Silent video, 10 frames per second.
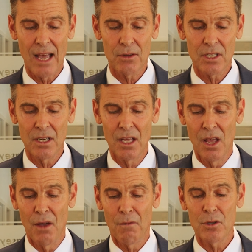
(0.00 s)
thousand dollars
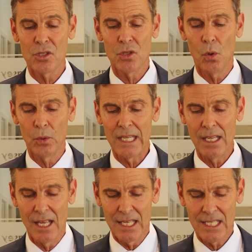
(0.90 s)
versus
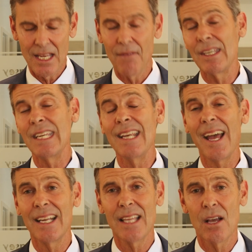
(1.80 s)
only
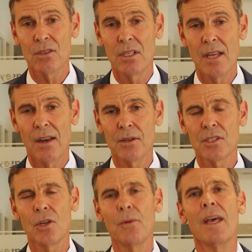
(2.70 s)
seventy-nine thousand dollars.
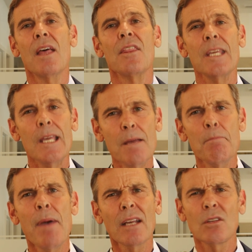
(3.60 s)
So the
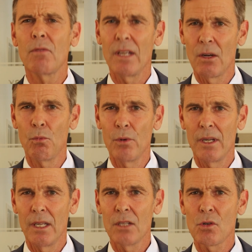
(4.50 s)
impact of
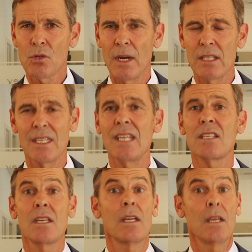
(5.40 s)
interest rates
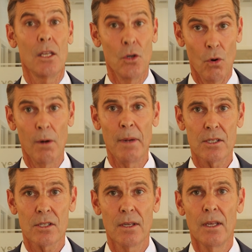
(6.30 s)
is
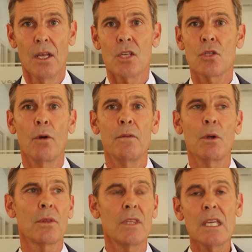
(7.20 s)
enormous. So if
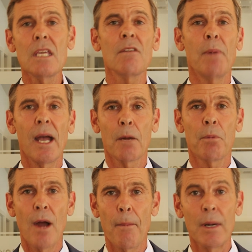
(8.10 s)
you're thinking of buying a
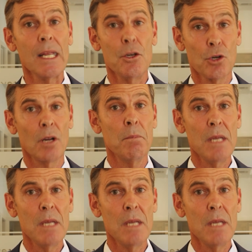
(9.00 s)
property and you're gonna